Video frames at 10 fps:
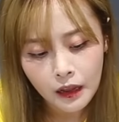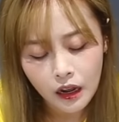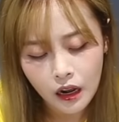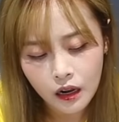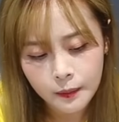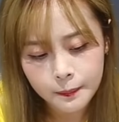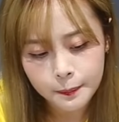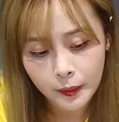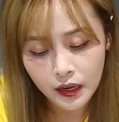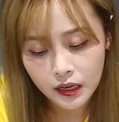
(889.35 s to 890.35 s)

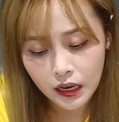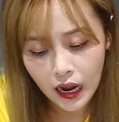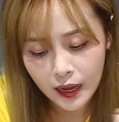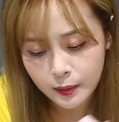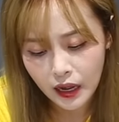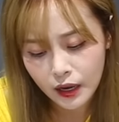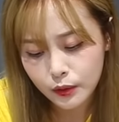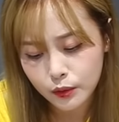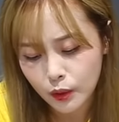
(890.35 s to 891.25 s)
But I don't know.